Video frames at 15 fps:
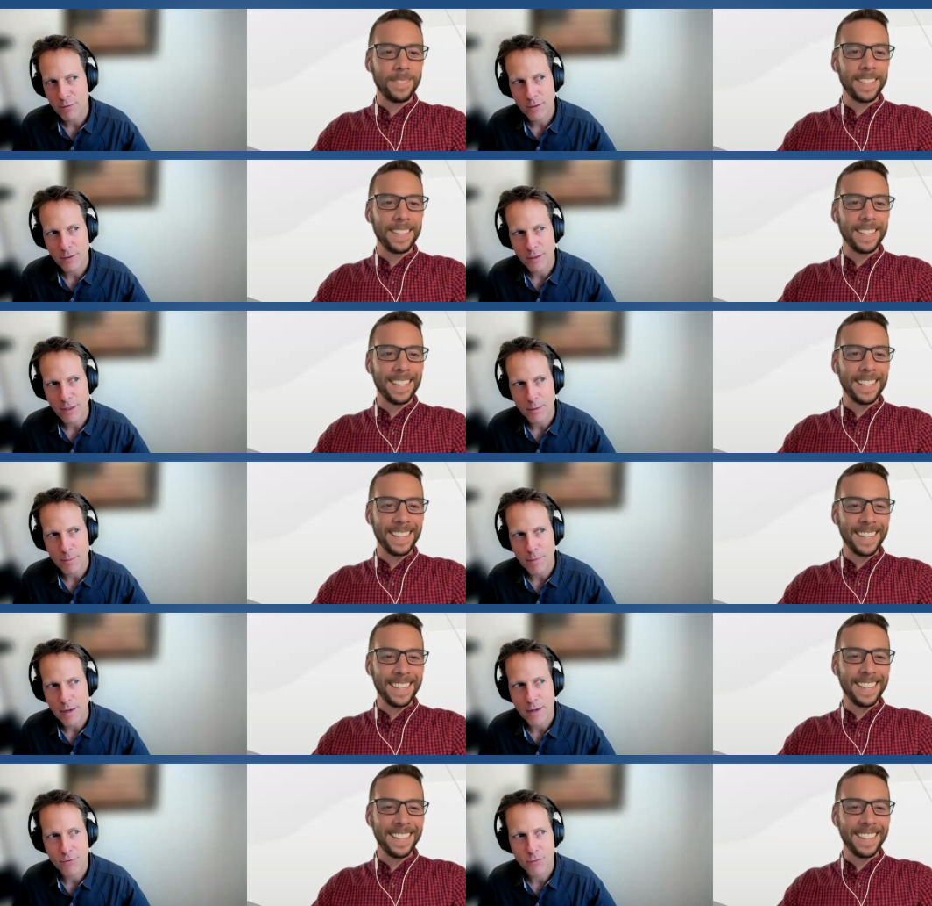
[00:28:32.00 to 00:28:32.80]
Speaker 1: really like
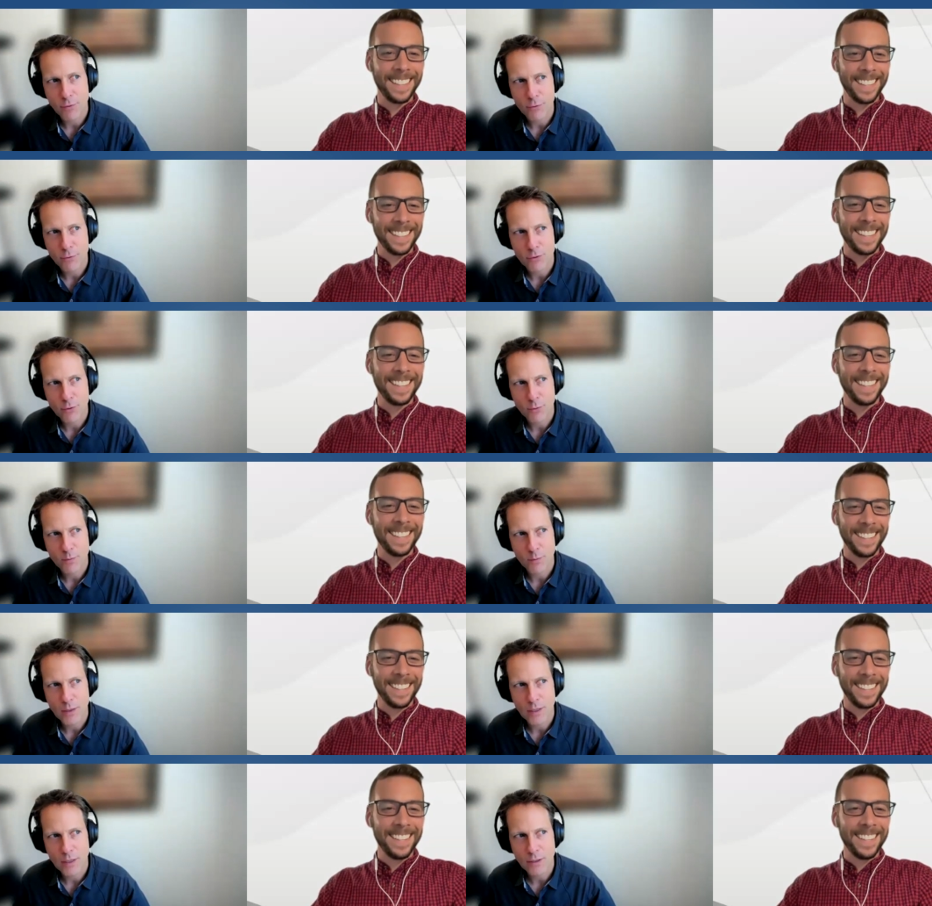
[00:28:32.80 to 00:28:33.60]
my iPhone, so
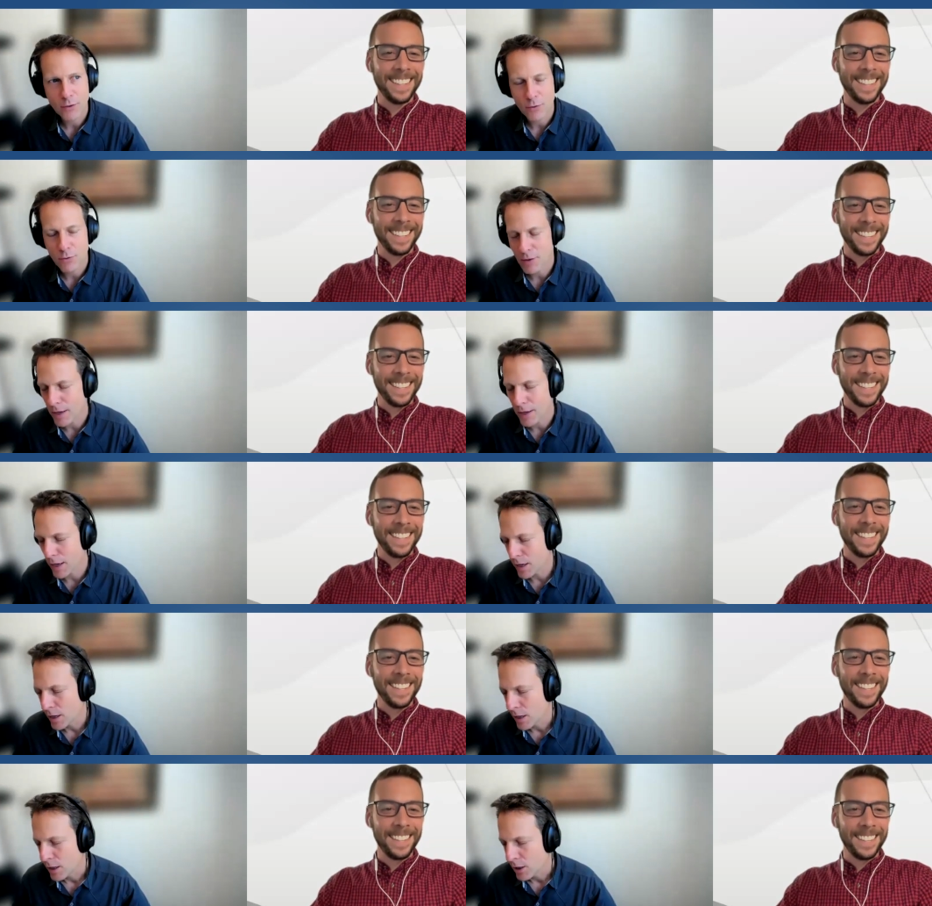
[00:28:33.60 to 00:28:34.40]
we can do
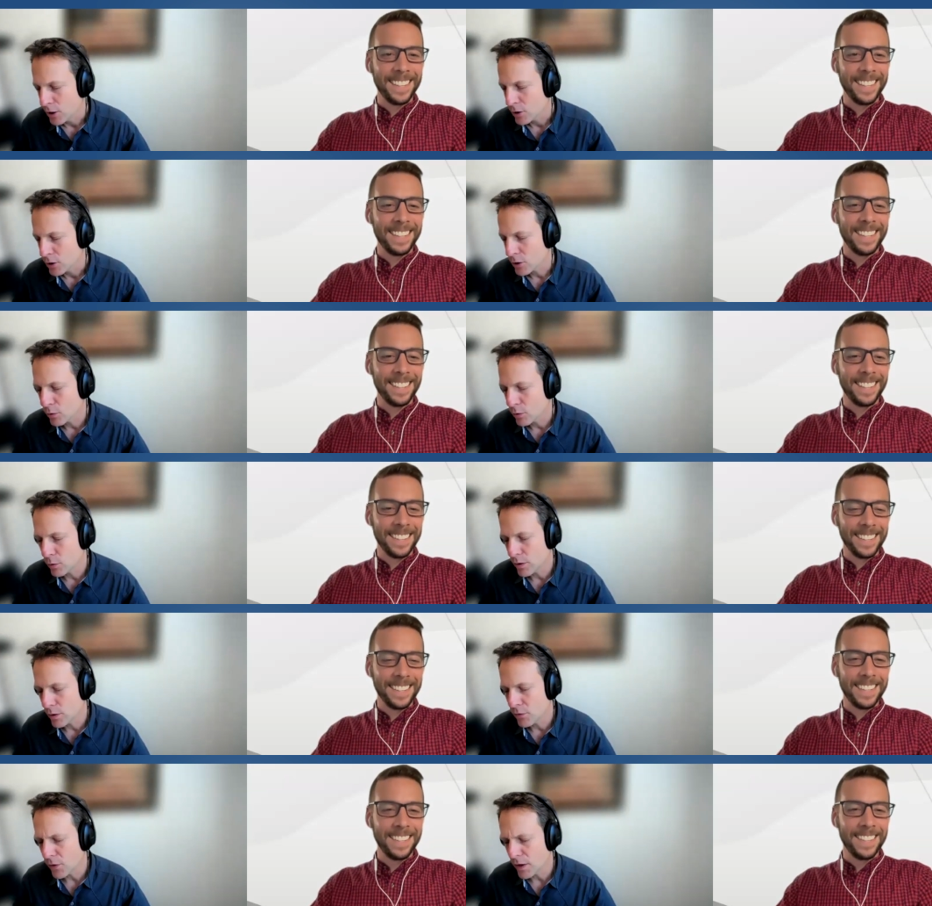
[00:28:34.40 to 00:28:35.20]
that. So,
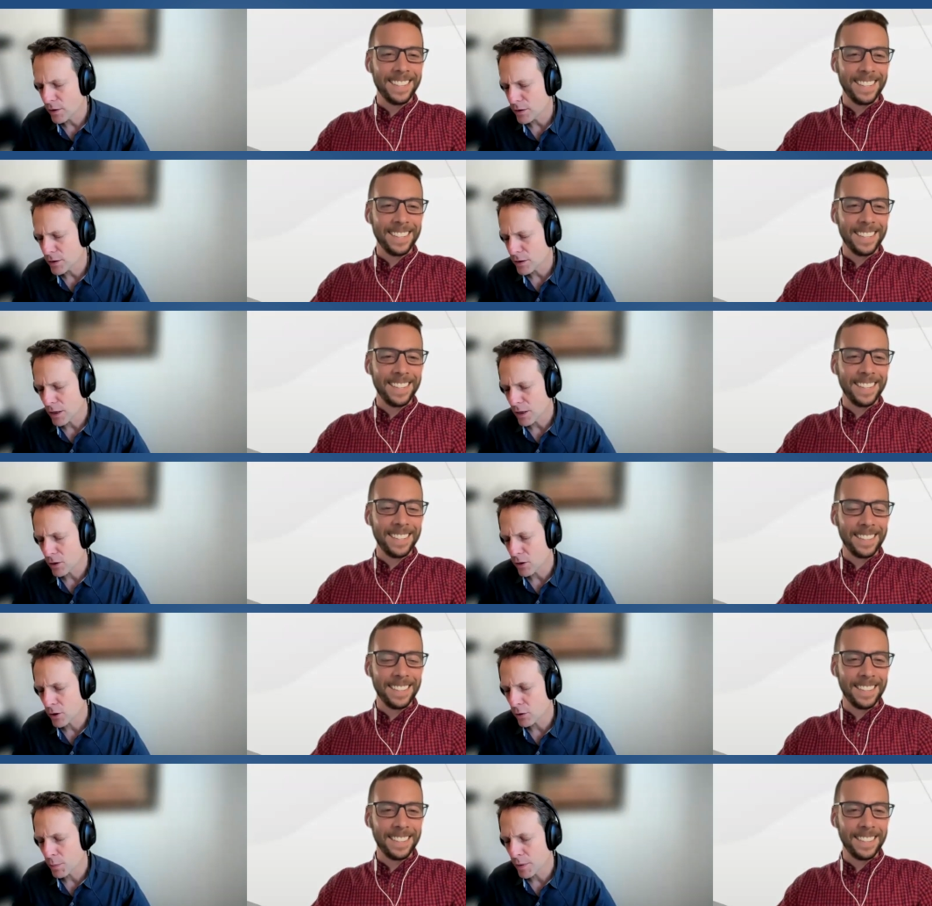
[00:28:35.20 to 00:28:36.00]
if I understand,
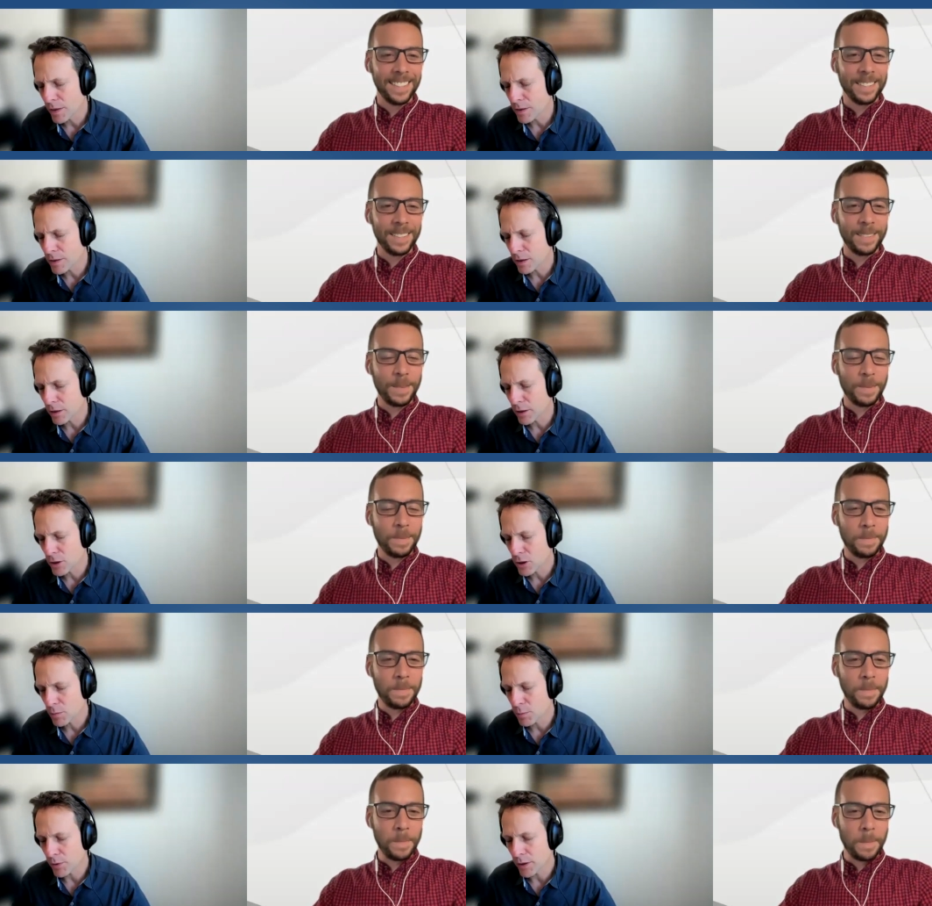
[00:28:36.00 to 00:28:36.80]
you're basically
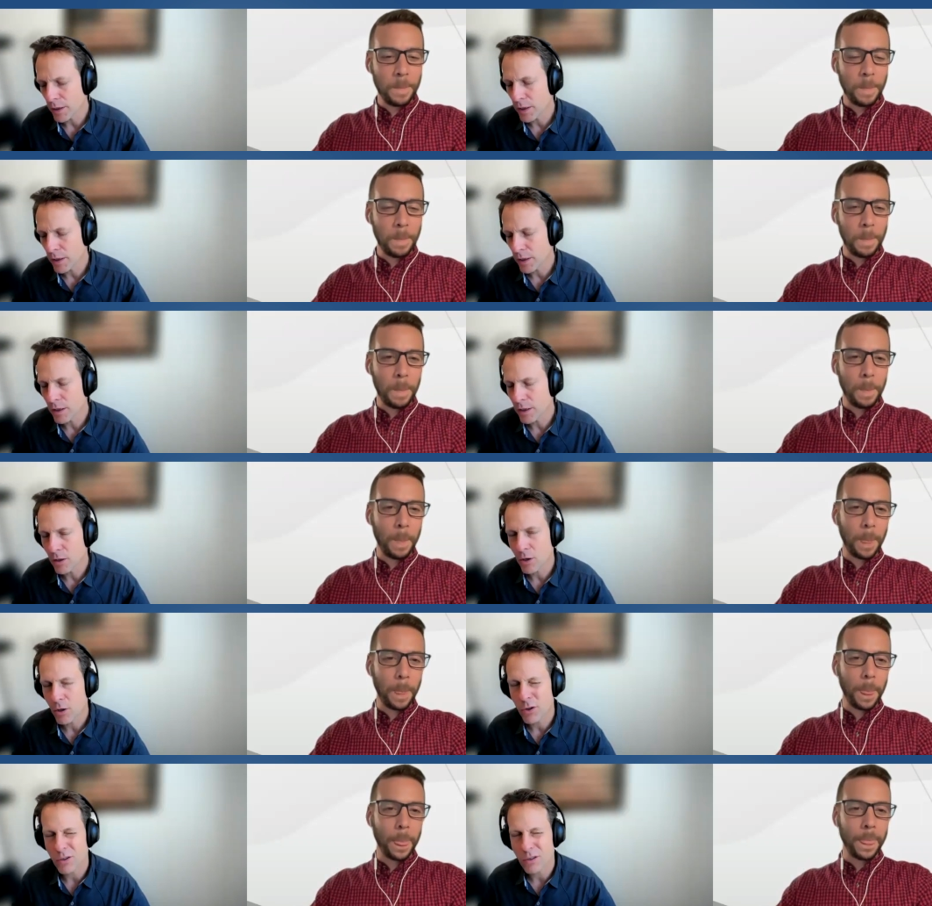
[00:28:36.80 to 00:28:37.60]
just bringing in
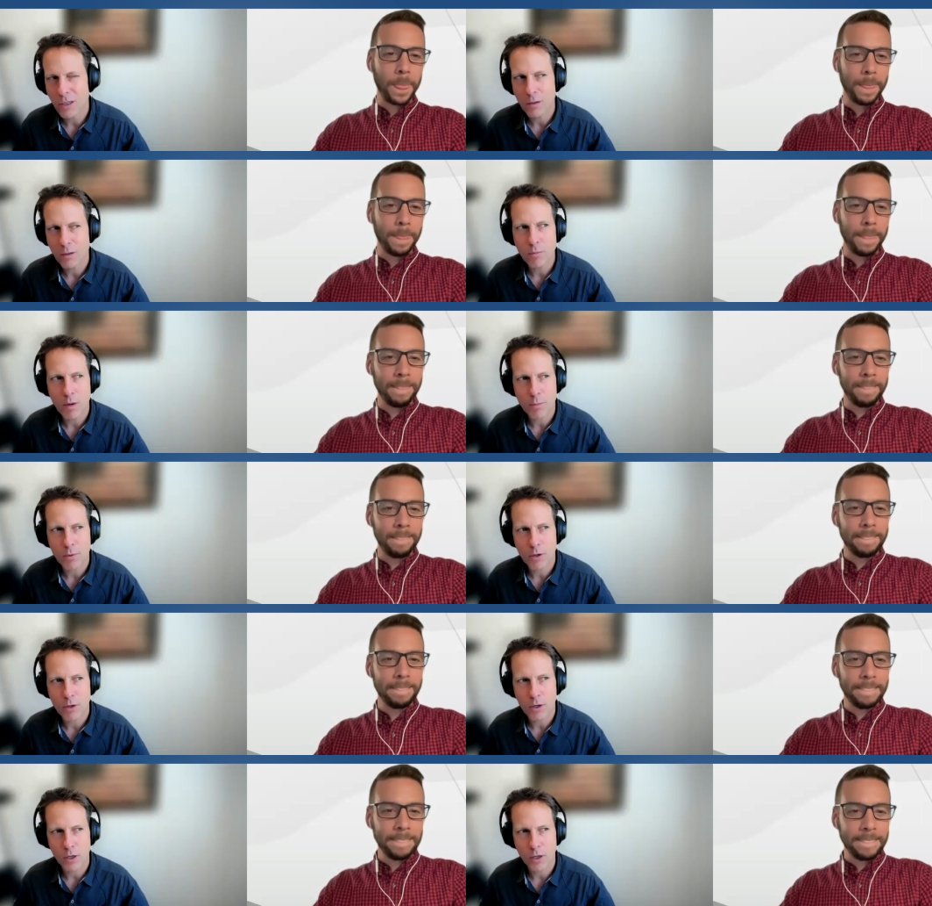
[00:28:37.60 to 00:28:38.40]
another team
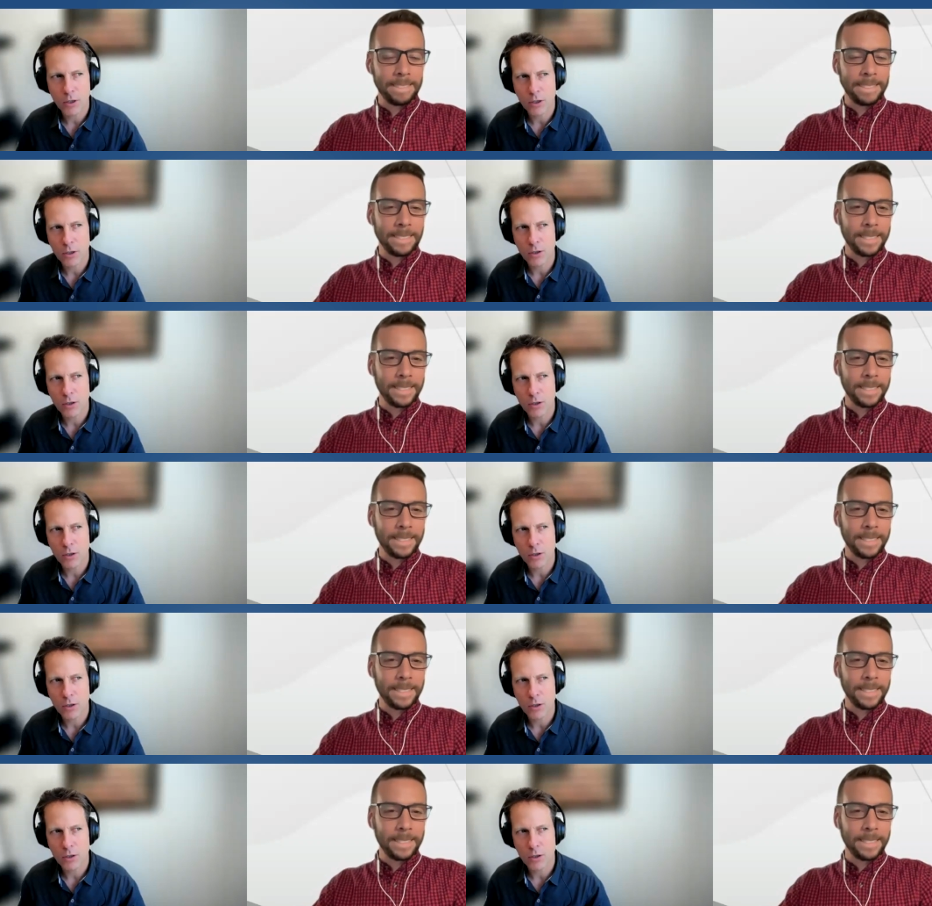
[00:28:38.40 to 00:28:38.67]
member, and